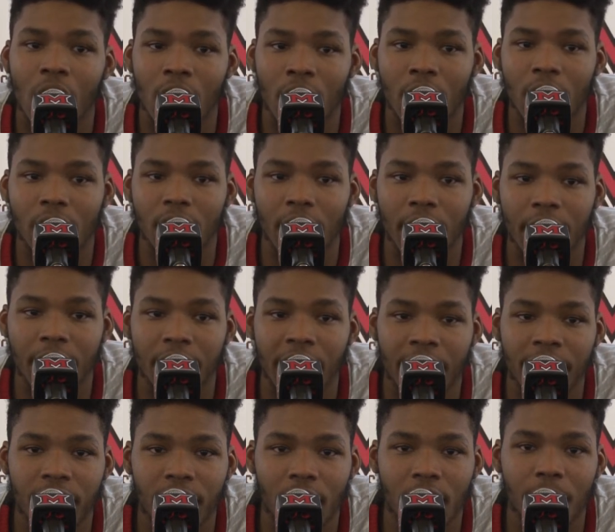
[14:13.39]
was uh, yeah,
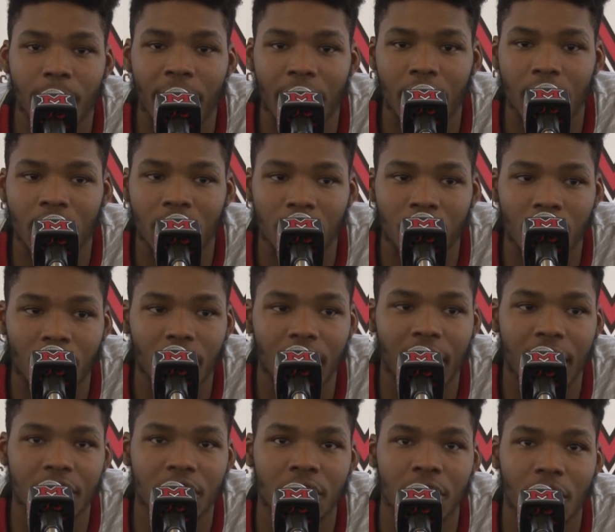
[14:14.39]
definitely better
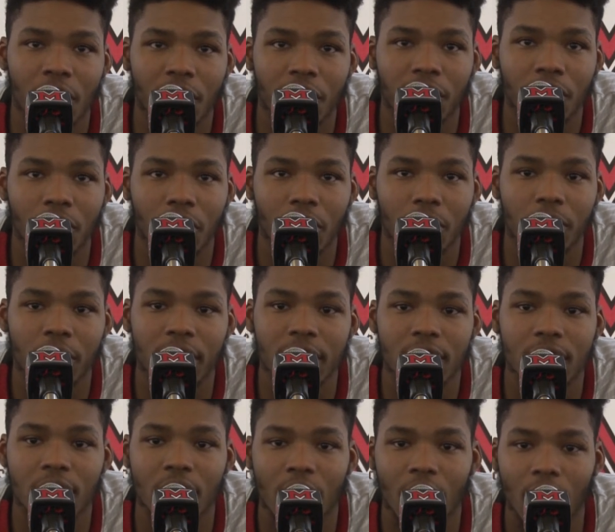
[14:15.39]
communication on the floor
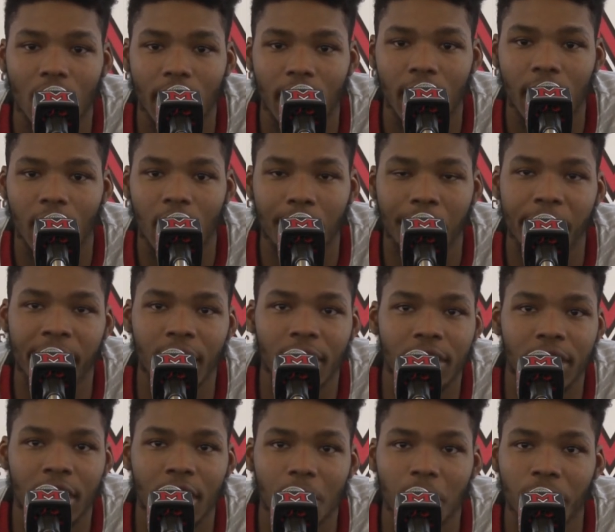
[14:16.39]
was uh, a big
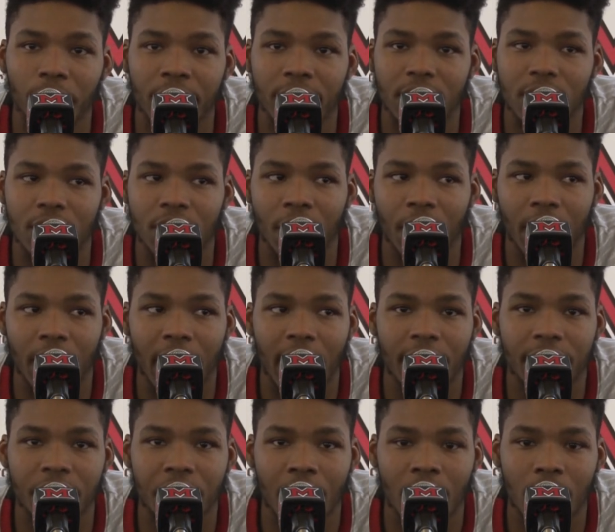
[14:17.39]
thing preached during
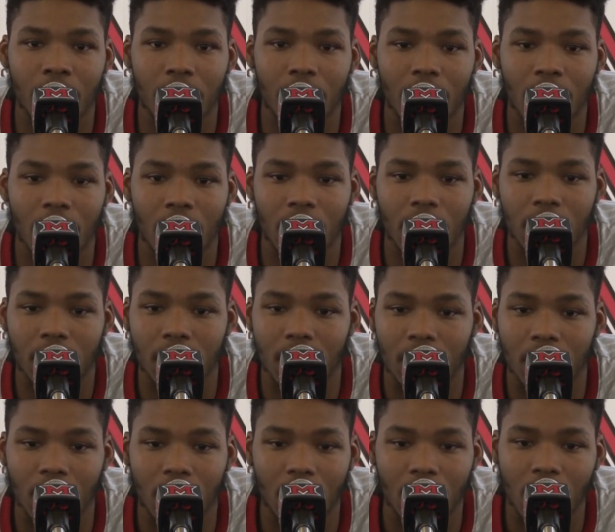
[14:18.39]
halftime. Uh,
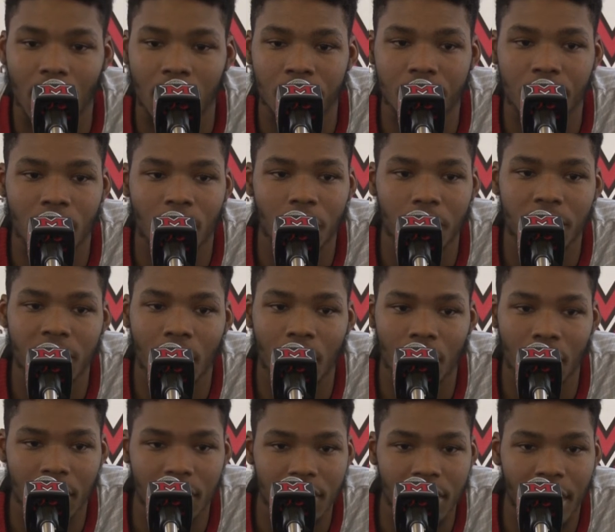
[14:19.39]
Coach Coop
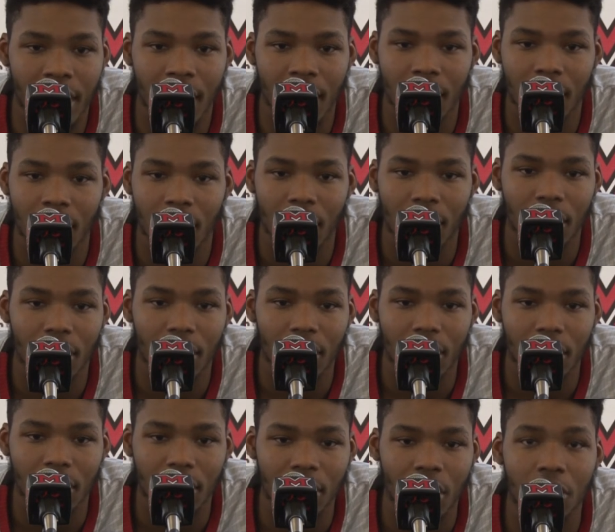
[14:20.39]
told us that
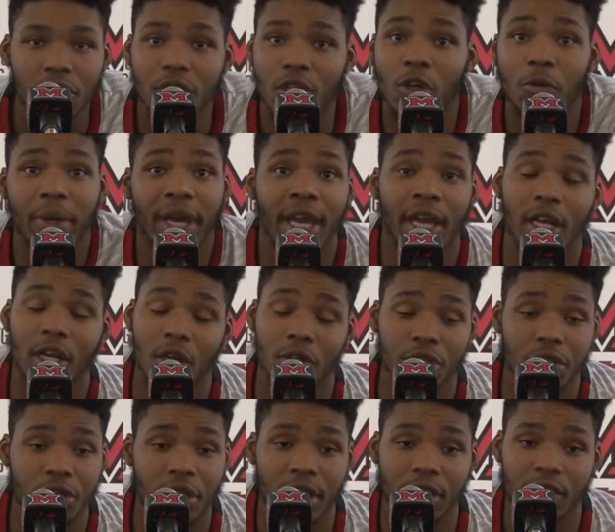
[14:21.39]
Coach Coop and
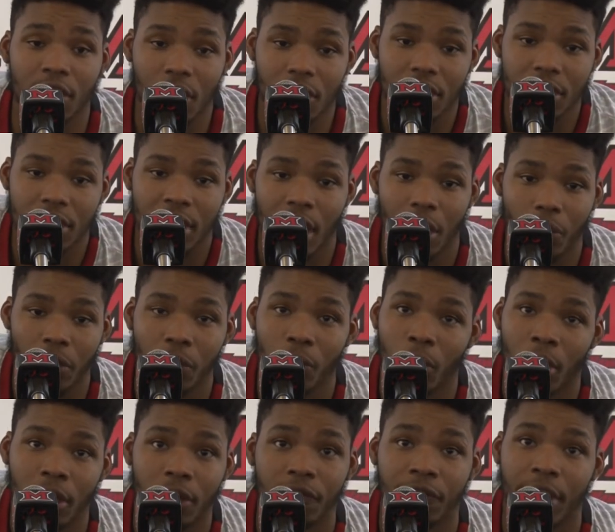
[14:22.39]
Coach Trey told us that we
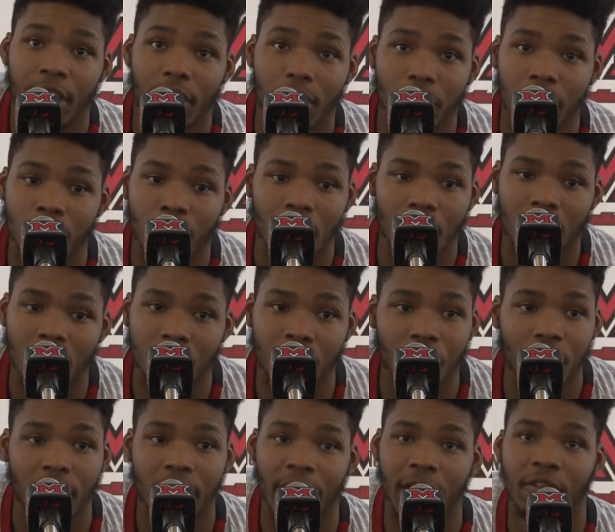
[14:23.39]
weren't very, we weren't
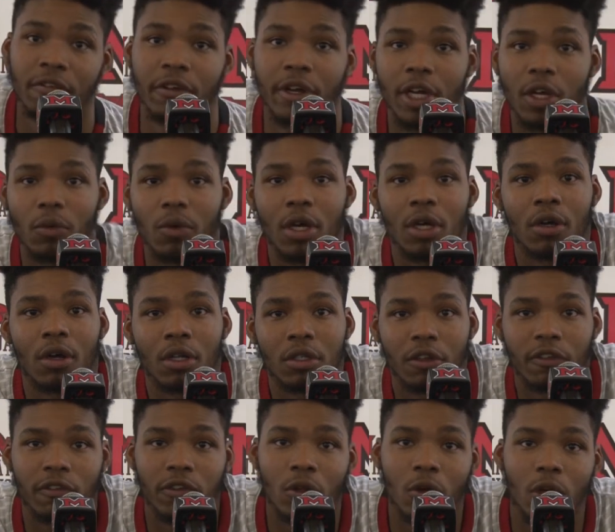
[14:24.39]
communicating very well on
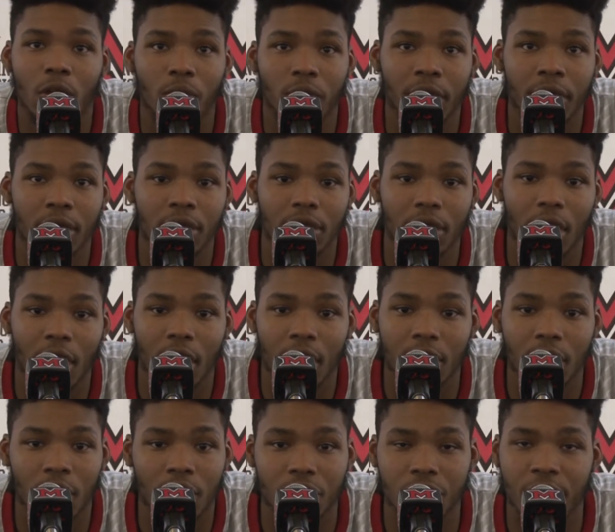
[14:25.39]
the floor when uh,
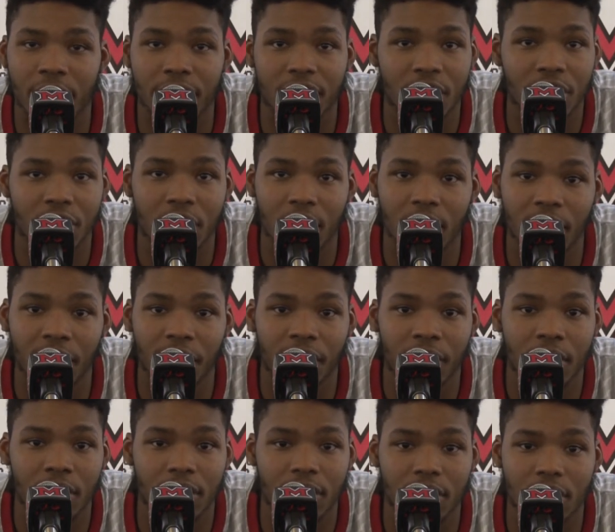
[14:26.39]
on transition
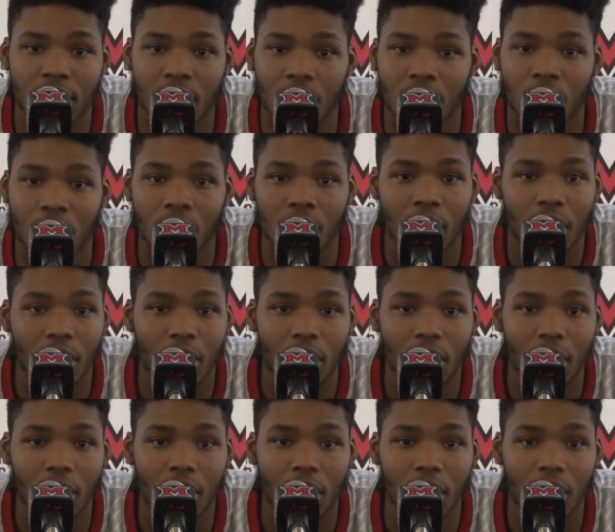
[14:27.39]
defense. So